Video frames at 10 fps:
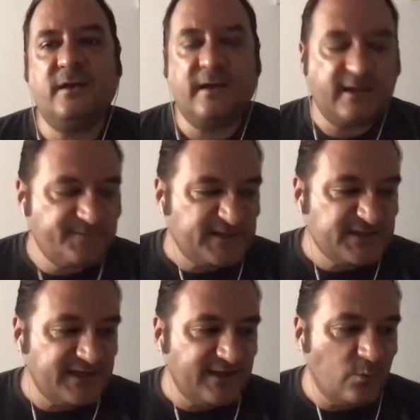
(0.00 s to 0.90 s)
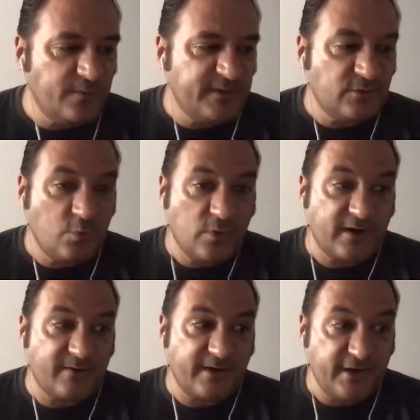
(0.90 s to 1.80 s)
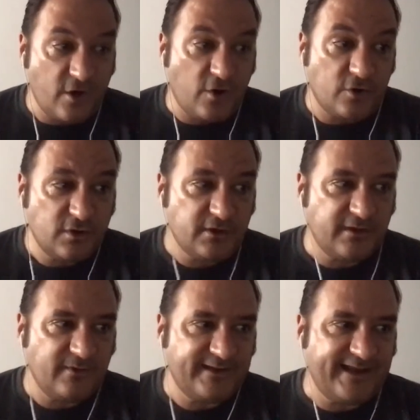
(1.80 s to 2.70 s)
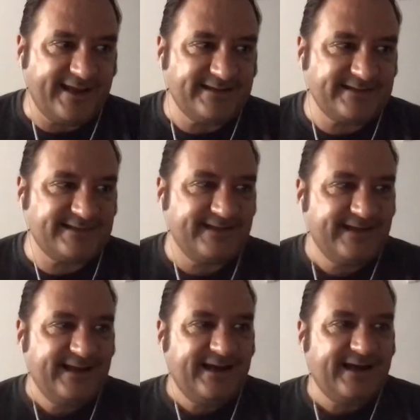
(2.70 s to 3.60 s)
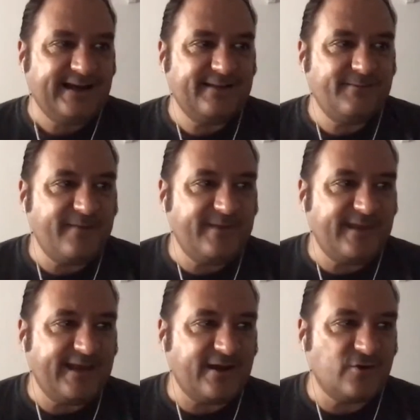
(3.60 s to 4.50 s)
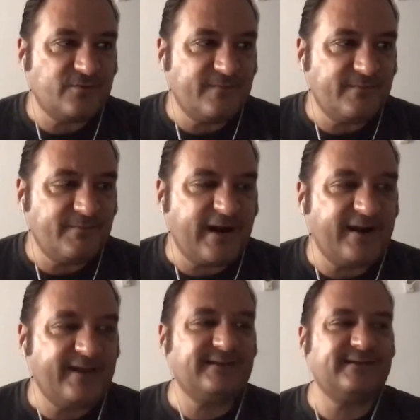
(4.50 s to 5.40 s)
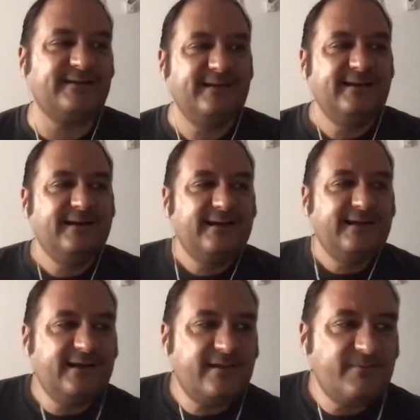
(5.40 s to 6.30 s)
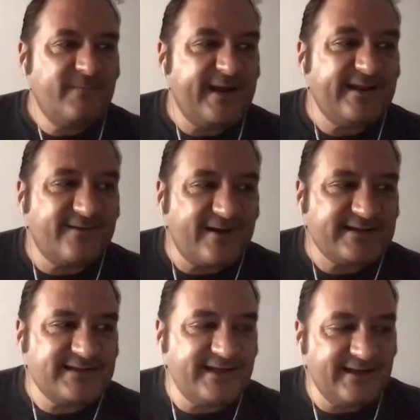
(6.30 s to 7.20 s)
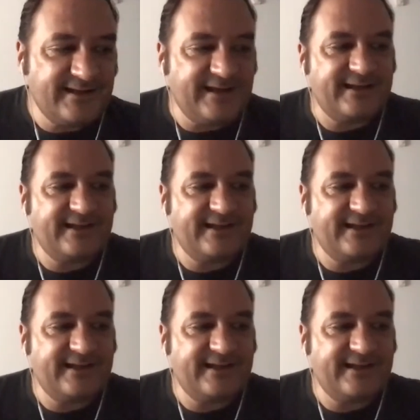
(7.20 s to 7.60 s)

Especially women who are young nowadays, and maybe they are not married, it's very interesting that